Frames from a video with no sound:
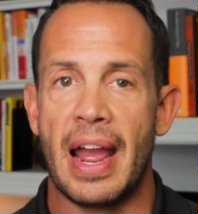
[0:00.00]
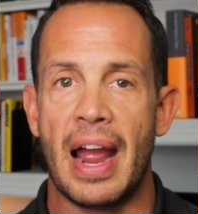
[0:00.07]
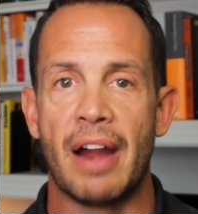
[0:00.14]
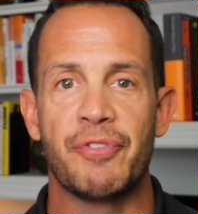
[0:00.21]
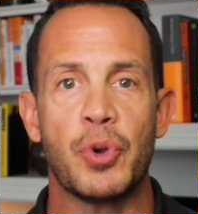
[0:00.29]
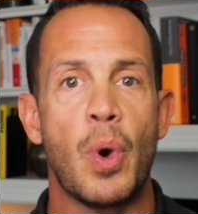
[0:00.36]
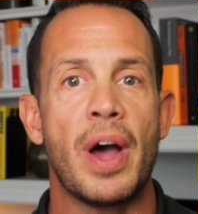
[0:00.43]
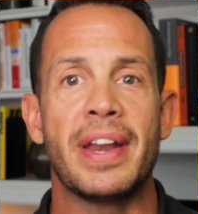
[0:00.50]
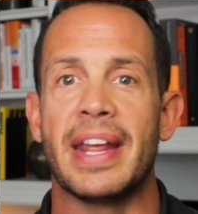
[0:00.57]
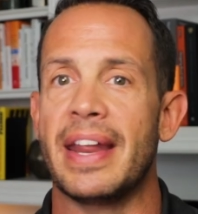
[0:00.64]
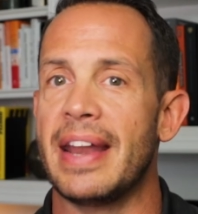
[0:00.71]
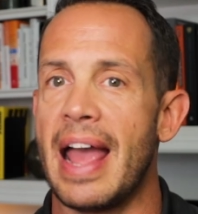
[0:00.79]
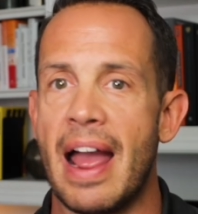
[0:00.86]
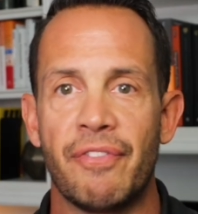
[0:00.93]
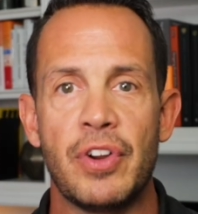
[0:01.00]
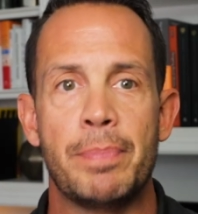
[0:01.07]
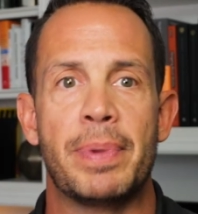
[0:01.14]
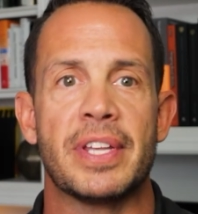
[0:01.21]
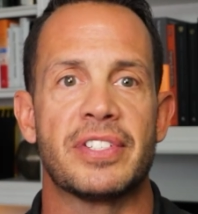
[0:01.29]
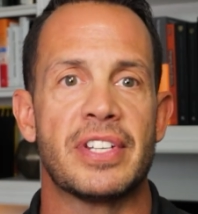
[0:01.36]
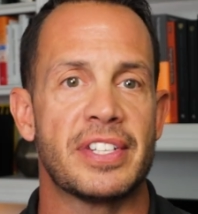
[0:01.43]
Everyone and every
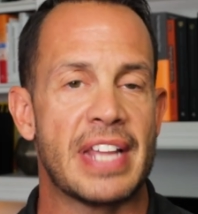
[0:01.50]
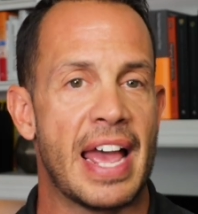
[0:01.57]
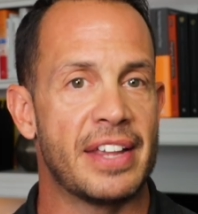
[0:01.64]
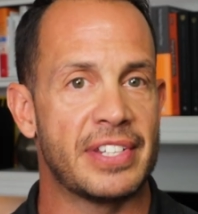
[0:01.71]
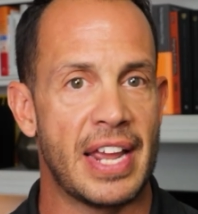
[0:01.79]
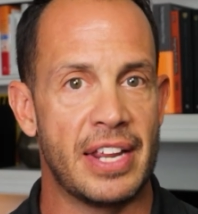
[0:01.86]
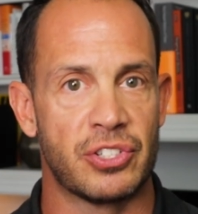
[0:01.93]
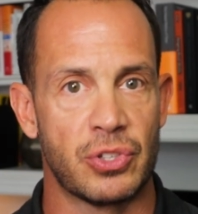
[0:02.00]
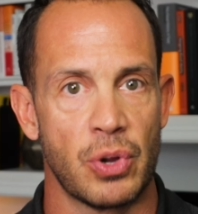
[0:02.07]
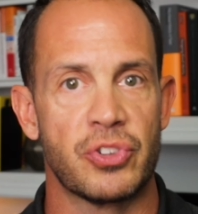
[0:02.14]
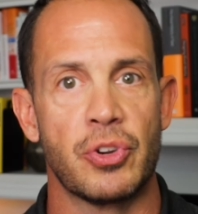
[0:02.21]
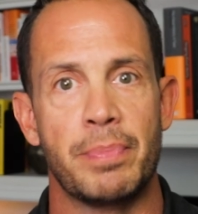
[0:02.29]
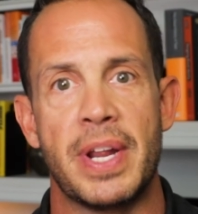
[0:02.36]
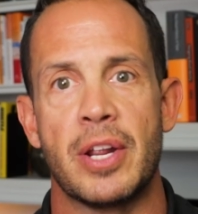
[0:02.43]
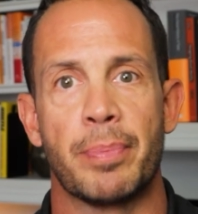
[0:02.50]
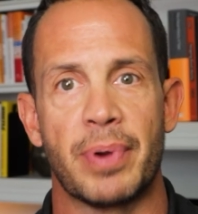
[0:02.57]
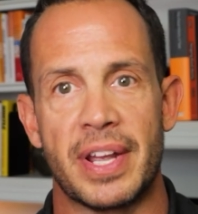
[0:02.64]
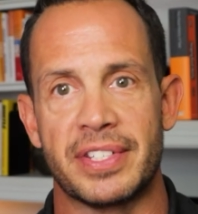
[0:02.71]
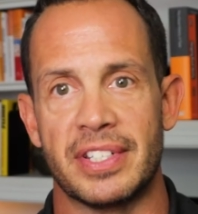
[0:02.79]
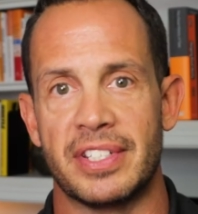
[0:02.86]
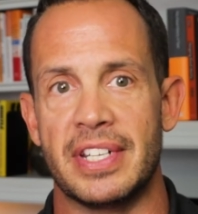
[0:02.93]
business has a social media
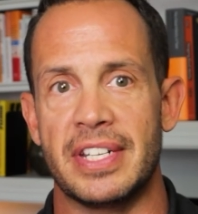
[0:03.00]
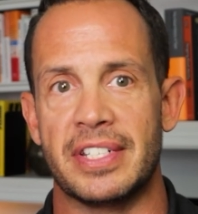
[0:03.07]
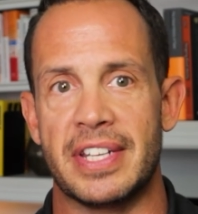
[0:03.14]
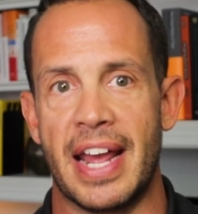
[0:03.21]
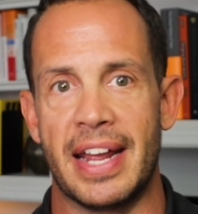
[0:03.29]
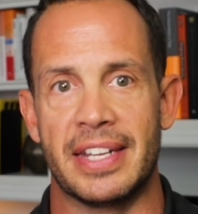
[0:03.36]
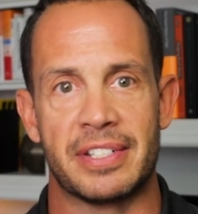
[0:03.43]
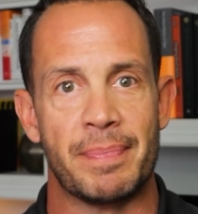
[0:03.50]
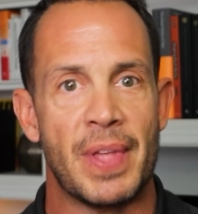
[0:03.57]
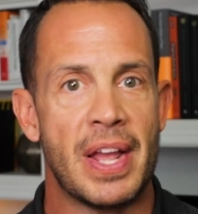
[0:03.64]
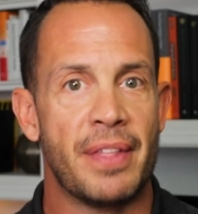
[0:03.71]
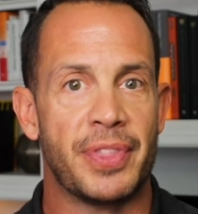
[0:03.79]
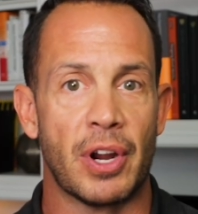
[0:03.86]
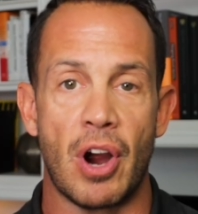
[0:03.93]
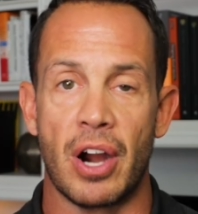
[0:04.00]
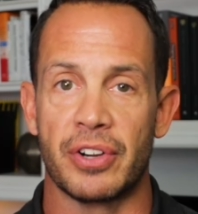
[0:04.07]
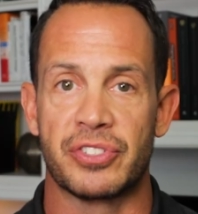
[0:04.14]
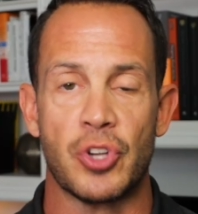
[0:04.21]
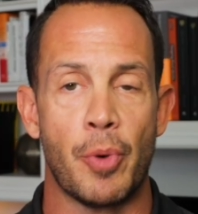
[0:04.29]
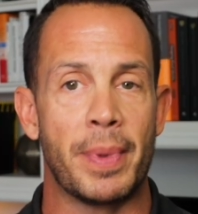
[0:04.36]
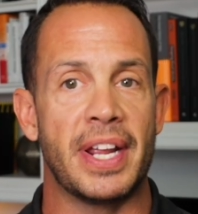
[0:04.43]
presence these days. There are
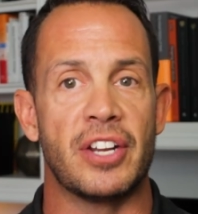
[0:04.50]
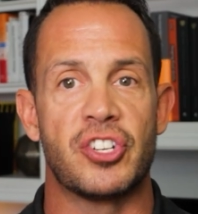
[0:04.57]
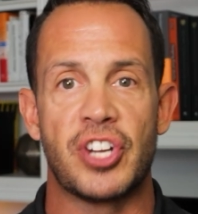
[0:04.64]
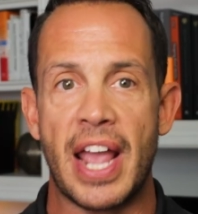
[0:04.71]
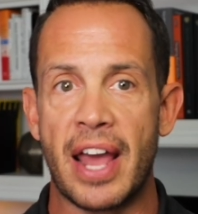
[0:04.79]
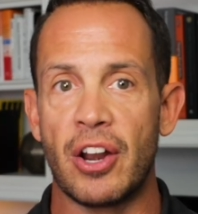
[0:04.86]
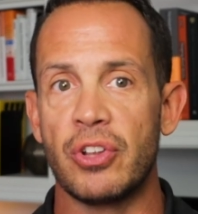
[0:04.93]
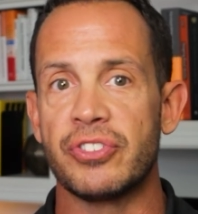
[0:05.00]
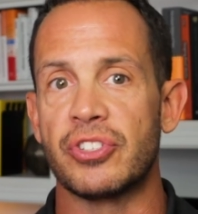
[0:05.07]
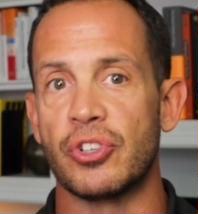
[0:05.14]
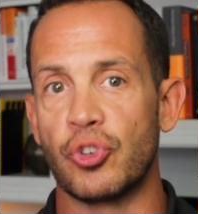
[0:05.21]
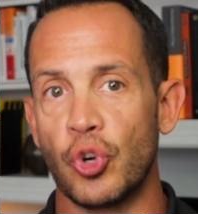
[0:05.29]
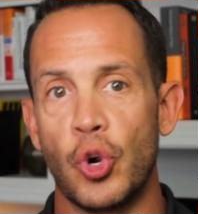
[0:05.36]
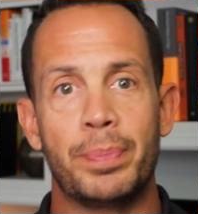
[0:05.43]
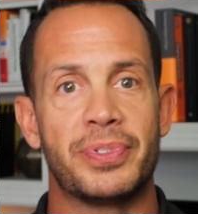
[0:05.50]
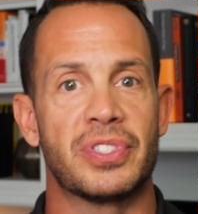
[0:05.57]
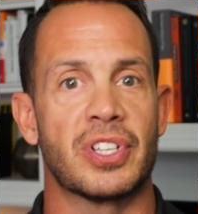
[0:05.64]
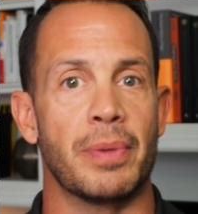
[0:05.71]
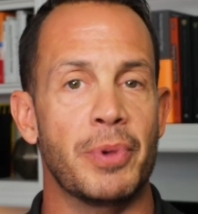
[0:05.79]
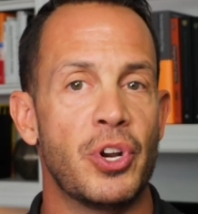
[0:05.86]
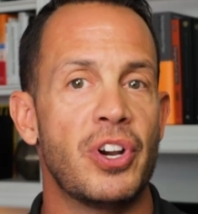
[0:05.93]
so many channels, groups,
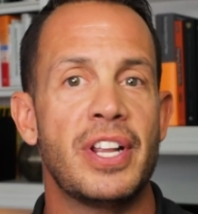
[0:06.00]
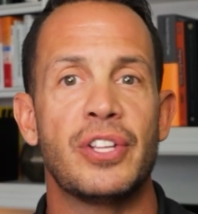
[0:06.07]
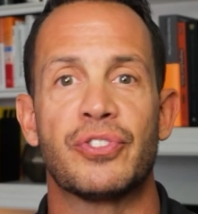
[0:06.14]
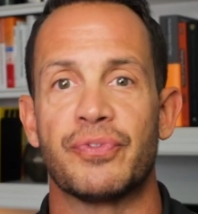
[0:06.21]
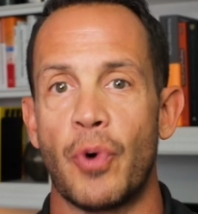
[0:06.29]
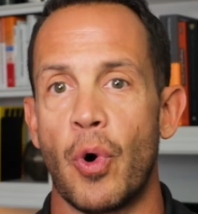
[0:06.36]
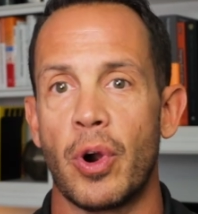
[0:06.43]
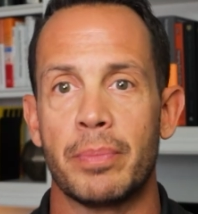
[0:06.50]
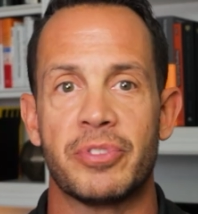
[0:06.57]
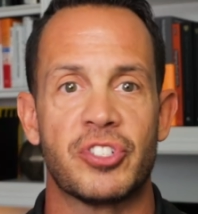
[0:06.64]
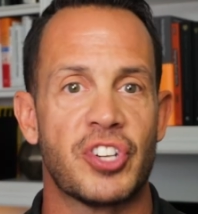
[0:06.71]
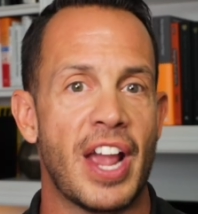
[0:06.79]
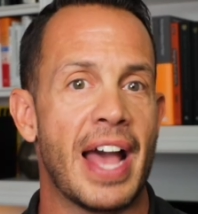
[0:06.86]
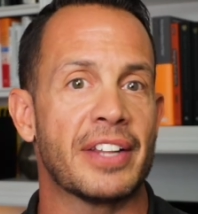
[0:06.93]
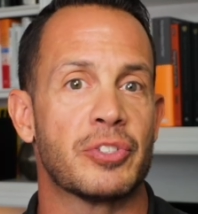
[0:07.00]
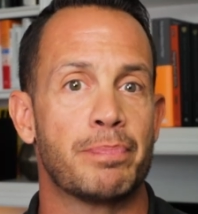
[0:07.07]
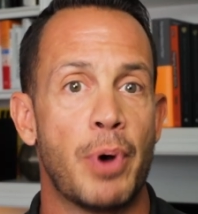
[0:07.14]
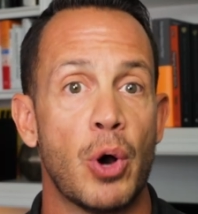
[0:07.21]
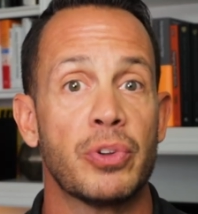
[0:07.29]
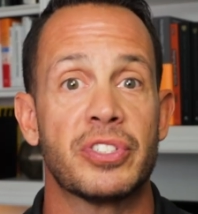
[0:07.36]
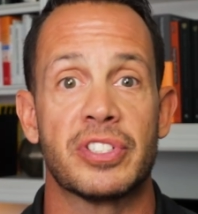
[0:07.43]
communities, forums, chats,
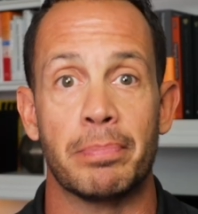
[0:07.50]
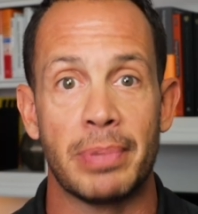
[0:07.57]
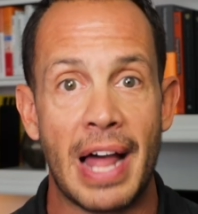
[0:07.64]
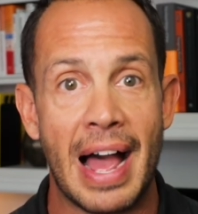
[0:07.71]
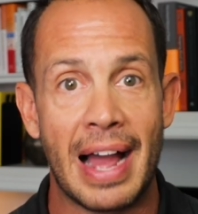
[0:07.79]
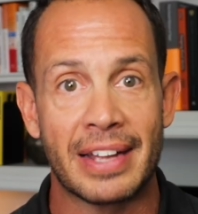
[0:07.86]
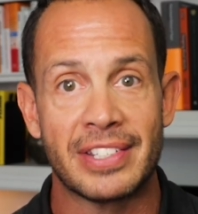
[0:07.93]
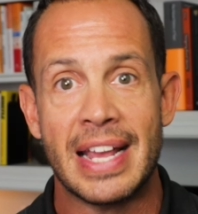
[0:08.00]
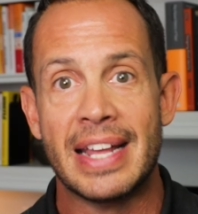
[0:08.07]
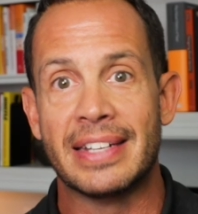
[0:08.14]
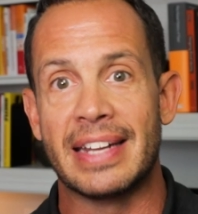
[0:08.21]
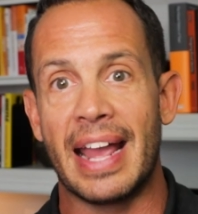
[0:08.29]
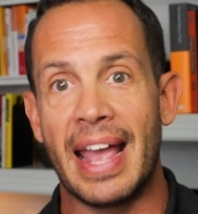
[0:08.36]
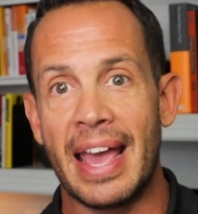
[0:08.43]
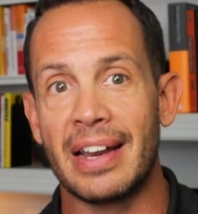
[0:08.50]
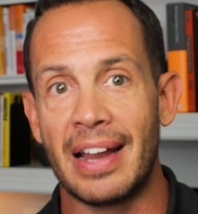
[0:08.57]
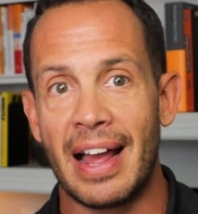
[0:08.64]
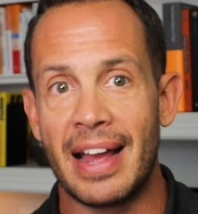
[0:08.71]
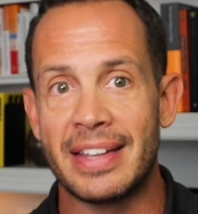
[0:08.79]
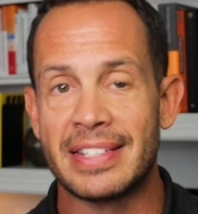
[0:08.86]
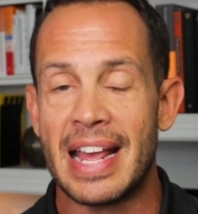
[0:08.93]
posts, and blogs to
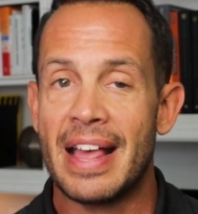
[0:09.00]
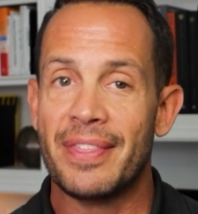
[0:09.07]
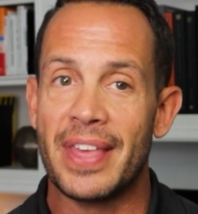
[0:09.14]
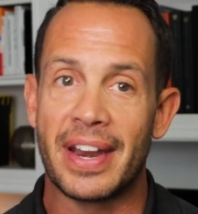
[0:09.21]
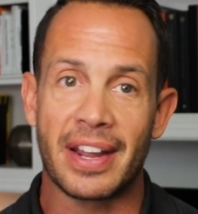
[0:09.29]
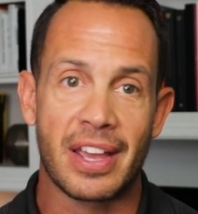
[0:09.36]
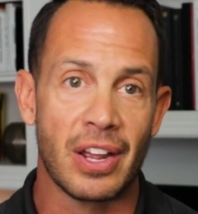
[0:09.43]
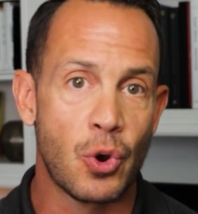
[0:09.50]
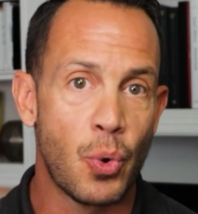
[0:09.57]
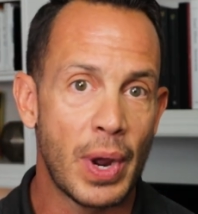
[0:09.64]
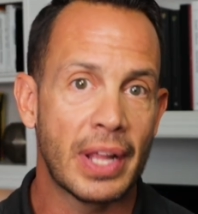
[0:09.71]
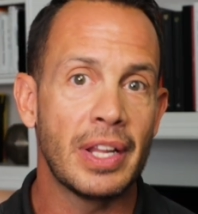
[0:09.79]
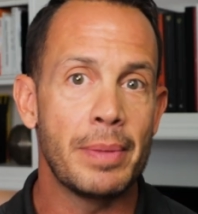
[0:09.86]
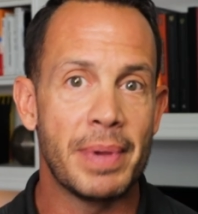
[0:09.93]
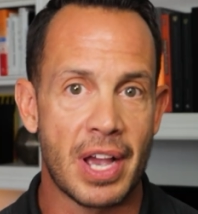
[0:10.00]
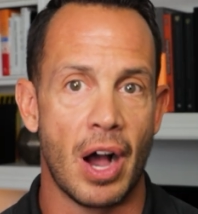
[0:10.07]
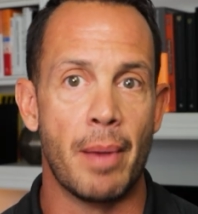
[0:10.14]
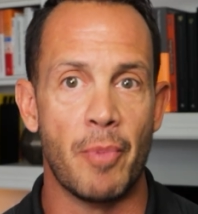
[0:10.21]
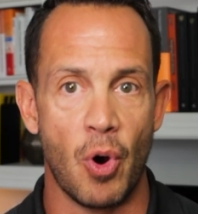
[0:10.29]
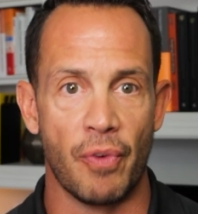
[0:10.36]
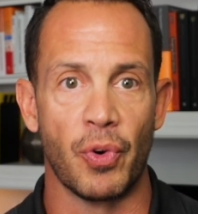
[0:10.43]
analyze that it can quickly
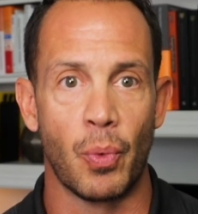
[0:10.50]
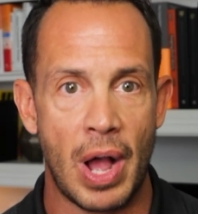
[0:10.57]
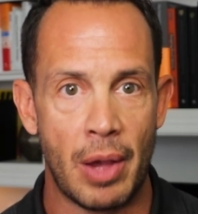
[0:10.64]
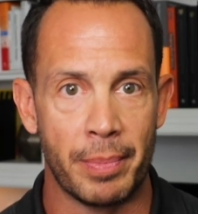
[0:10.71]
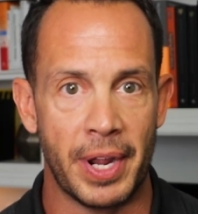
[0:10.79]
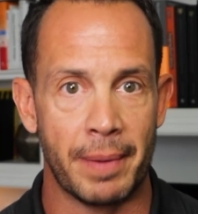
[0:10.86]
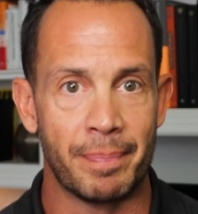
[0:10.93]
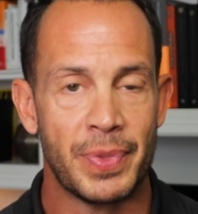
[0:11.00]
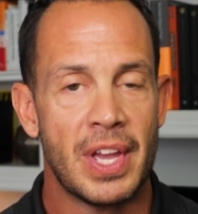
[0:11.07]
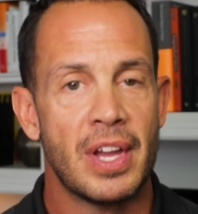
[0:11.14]
become overwhelming.